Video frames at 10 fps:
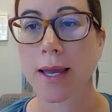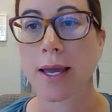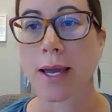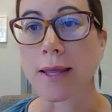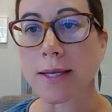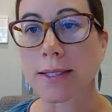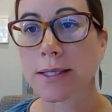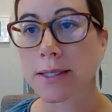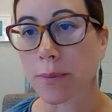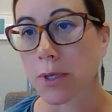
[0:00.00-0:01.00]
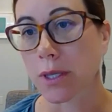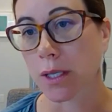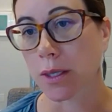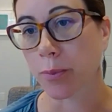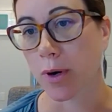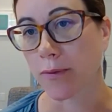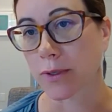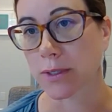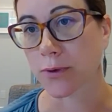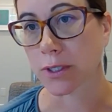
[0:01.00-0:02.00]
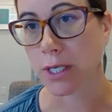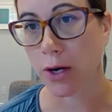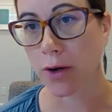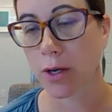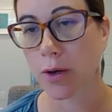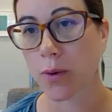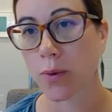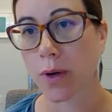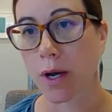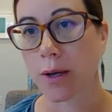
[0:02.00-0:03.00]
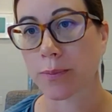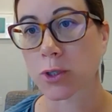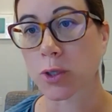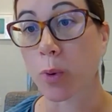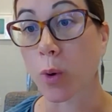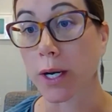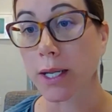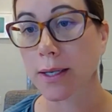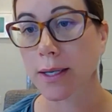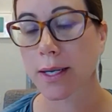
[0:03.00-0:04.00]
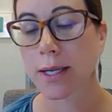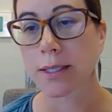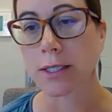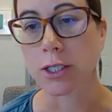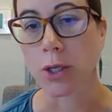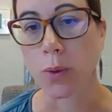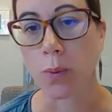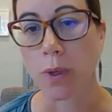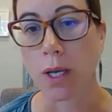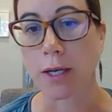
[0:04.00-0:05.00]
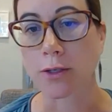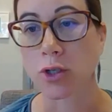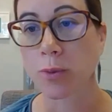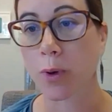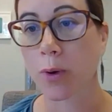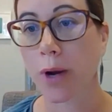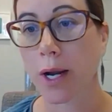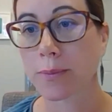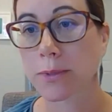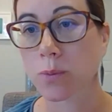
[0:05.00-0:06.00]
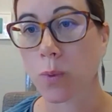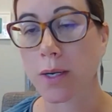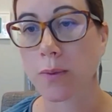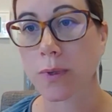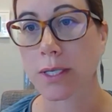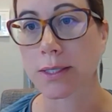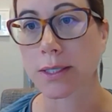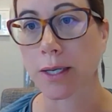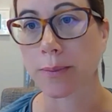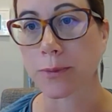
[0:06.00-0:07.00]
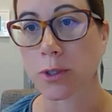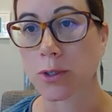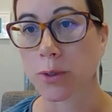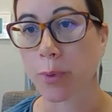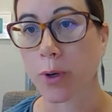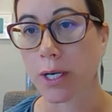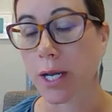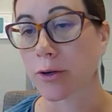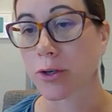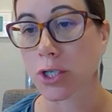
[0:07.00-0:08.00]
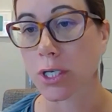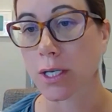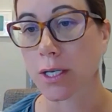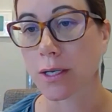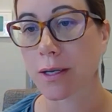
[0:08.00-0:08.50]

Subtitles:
And this is something that the province of Ontario supported. So we had two programs. One was to support an energy